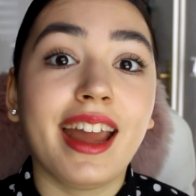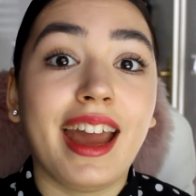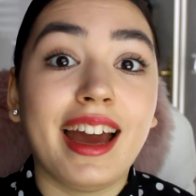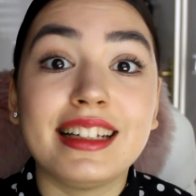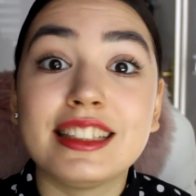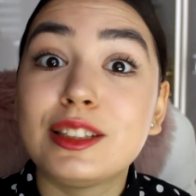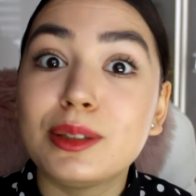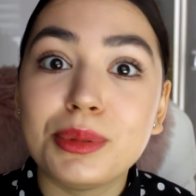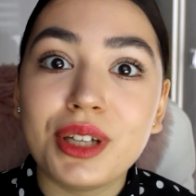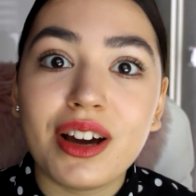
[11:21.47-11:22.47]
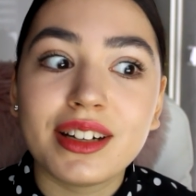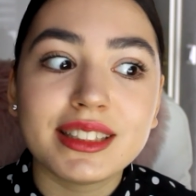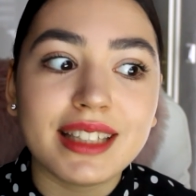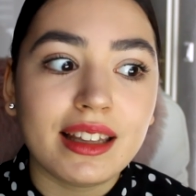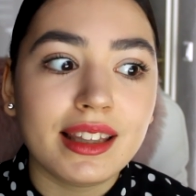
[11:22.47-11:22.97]
And to be
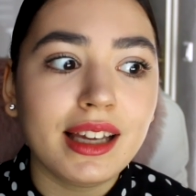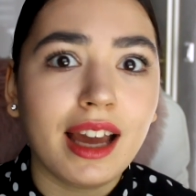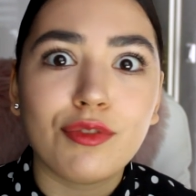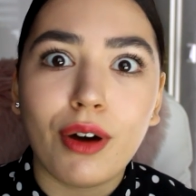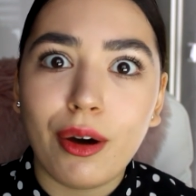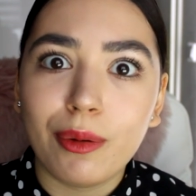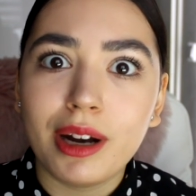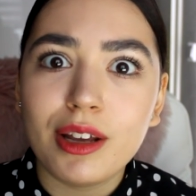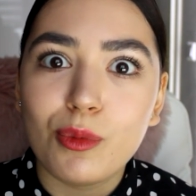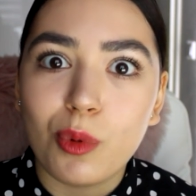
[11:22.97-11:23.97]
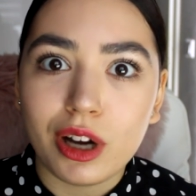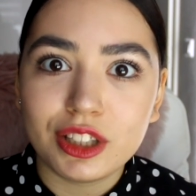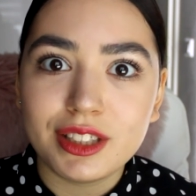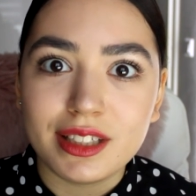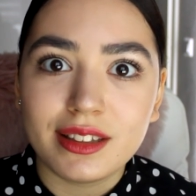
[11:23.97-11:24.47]
honest, I think I've already
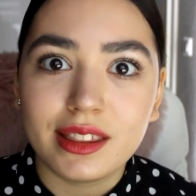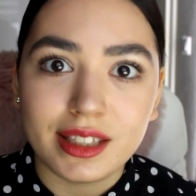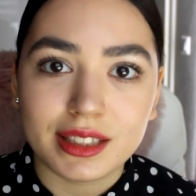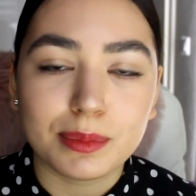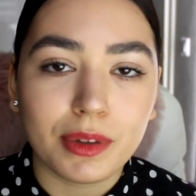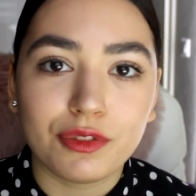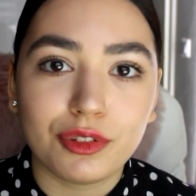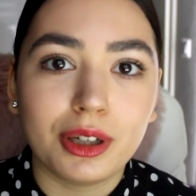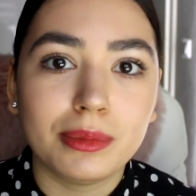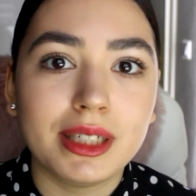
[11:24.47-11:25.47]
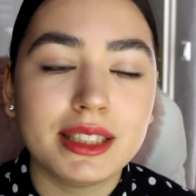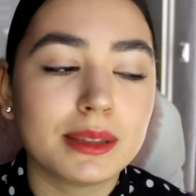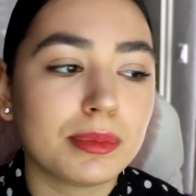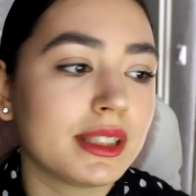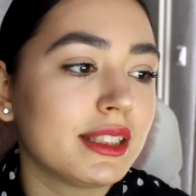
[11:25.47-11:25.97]
watched this
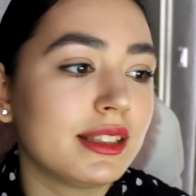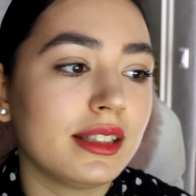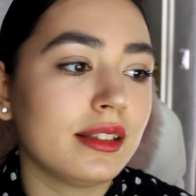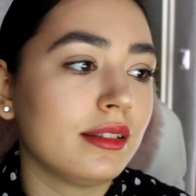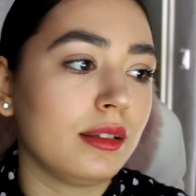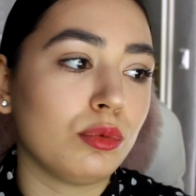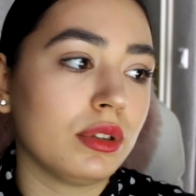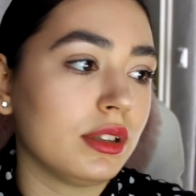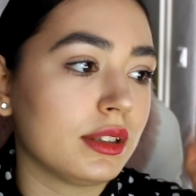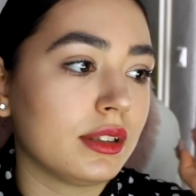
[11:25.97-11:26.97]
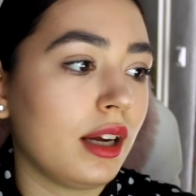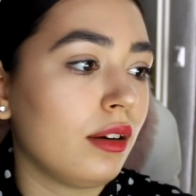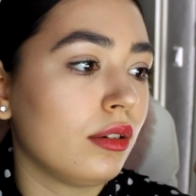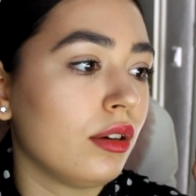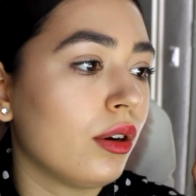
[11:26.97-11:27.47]
performance, but still it was,
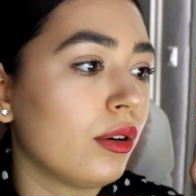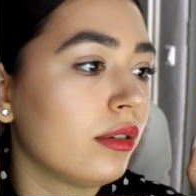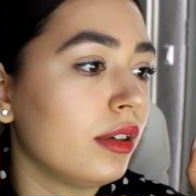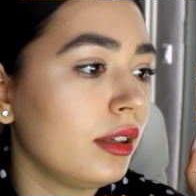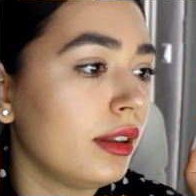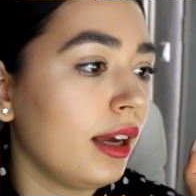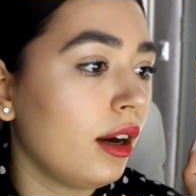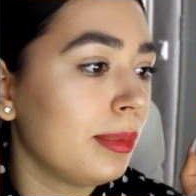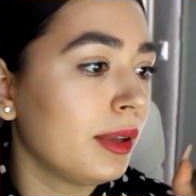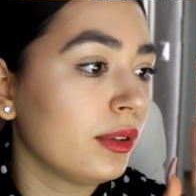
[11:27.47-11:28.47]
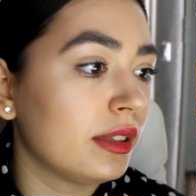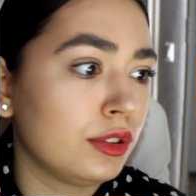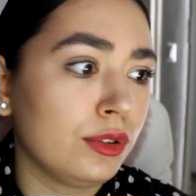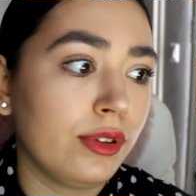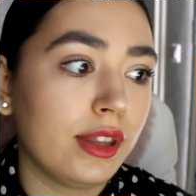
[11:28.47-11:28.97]
I don't know, they
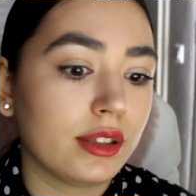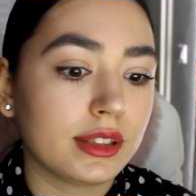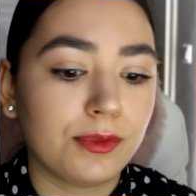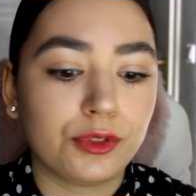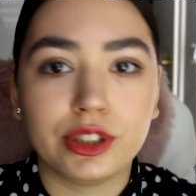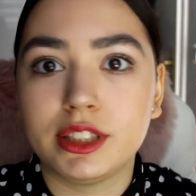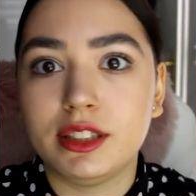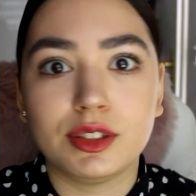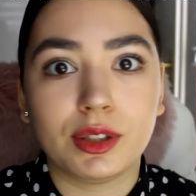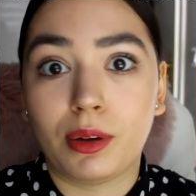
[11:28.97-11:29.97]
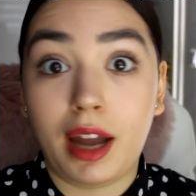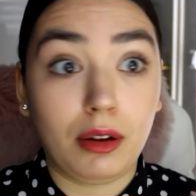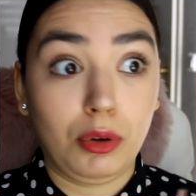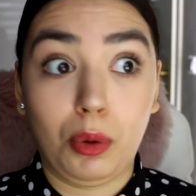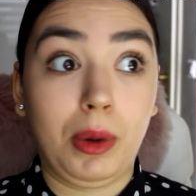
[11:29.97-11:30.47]
uploaded 2014, so I
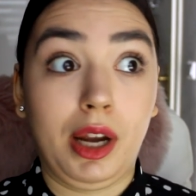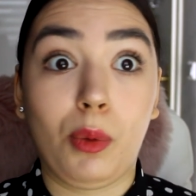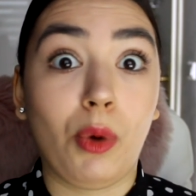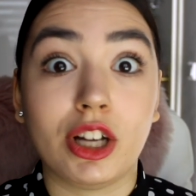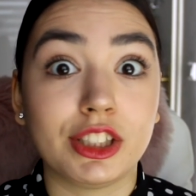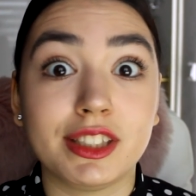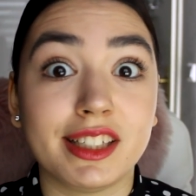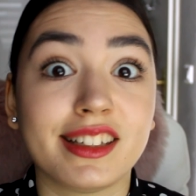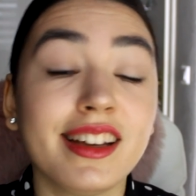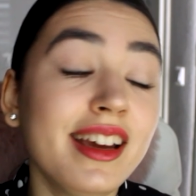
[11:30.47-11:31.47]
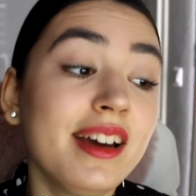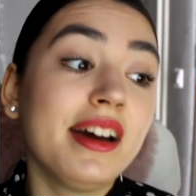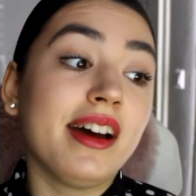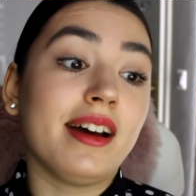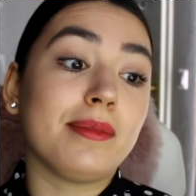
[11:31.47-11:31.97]
don't know when I watched it.
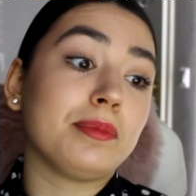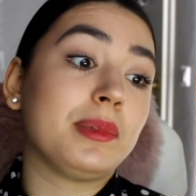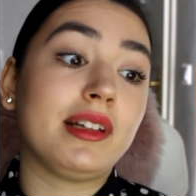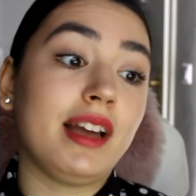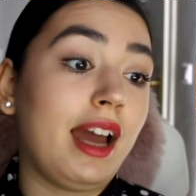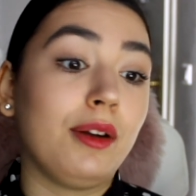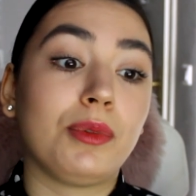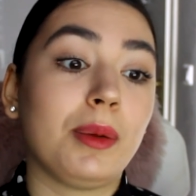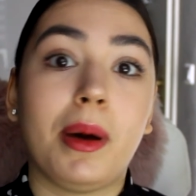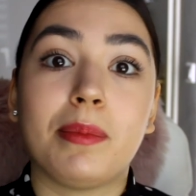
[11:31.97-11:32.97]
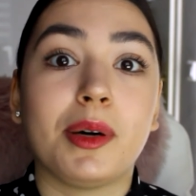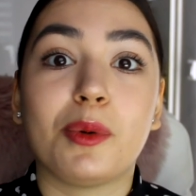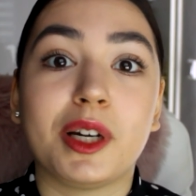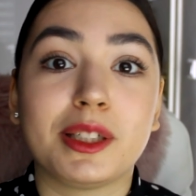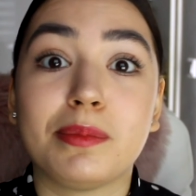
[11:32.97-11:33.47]
Um, but I don't
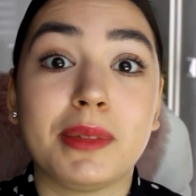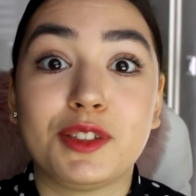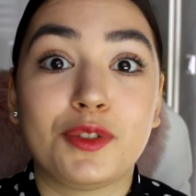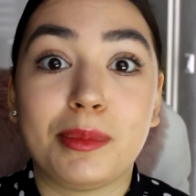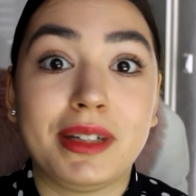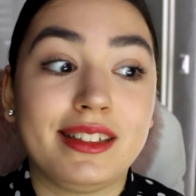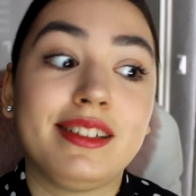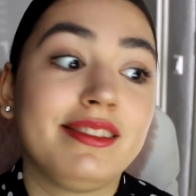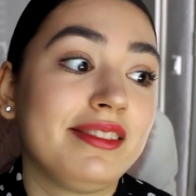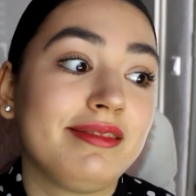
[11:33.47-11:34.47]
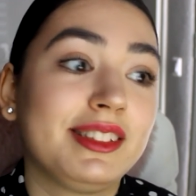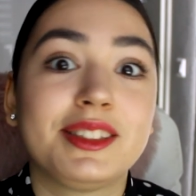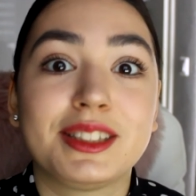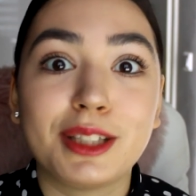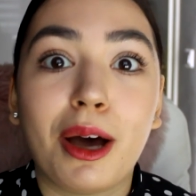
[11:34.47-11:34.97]
remember what much from it.
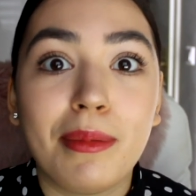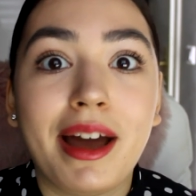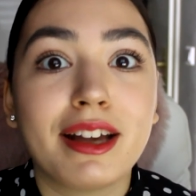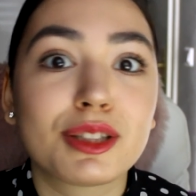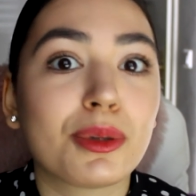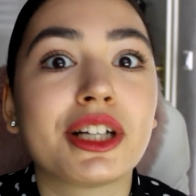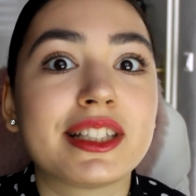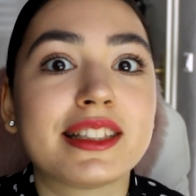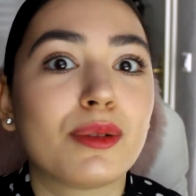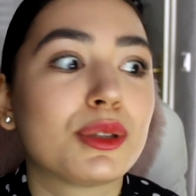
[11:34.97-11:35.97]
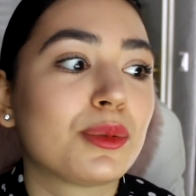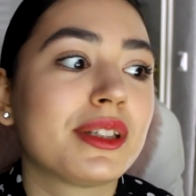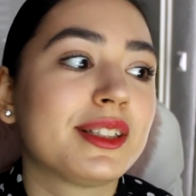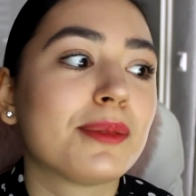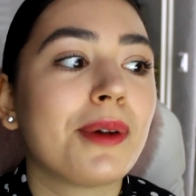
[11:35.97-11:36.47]
You saw my expressions, I was
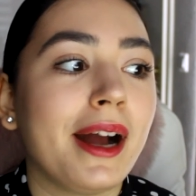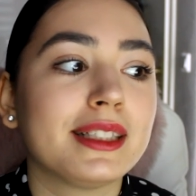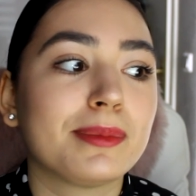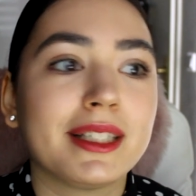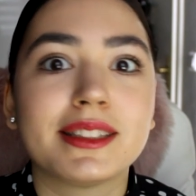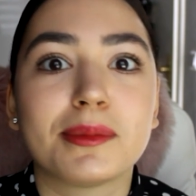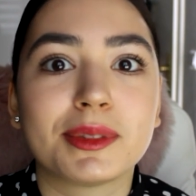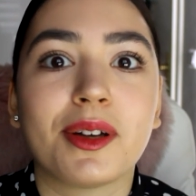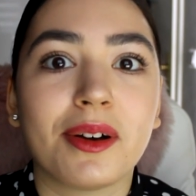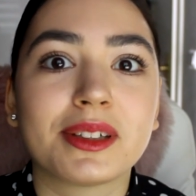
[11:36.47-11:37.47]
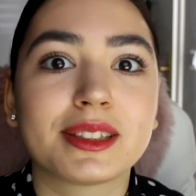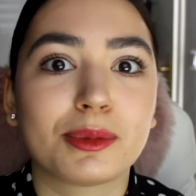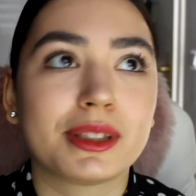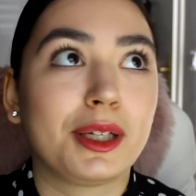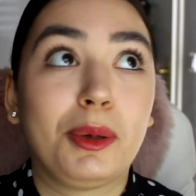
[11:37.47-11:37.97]
really surprised by some songs,
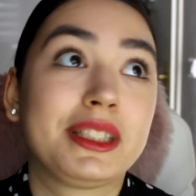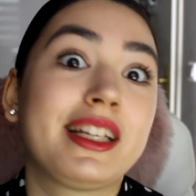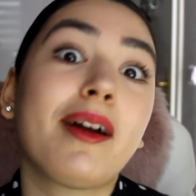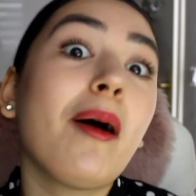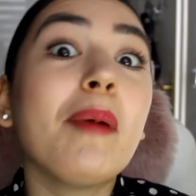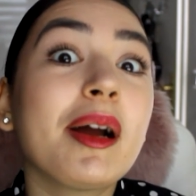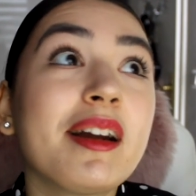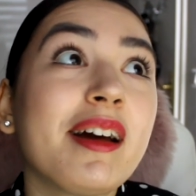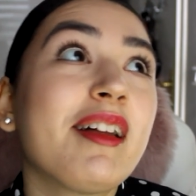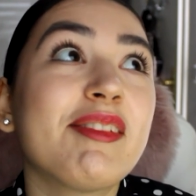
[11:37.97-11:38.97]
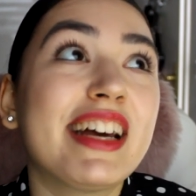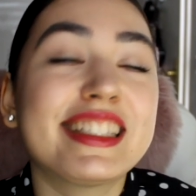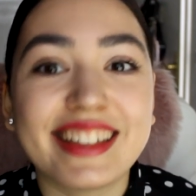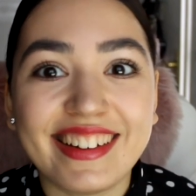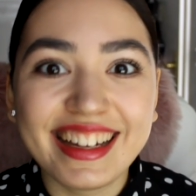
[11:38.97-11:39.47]
which I was like, oh my god, I love
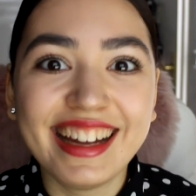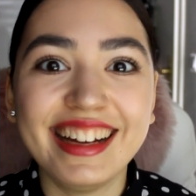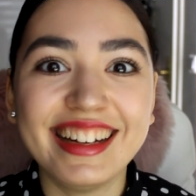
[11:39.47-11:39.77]
that song!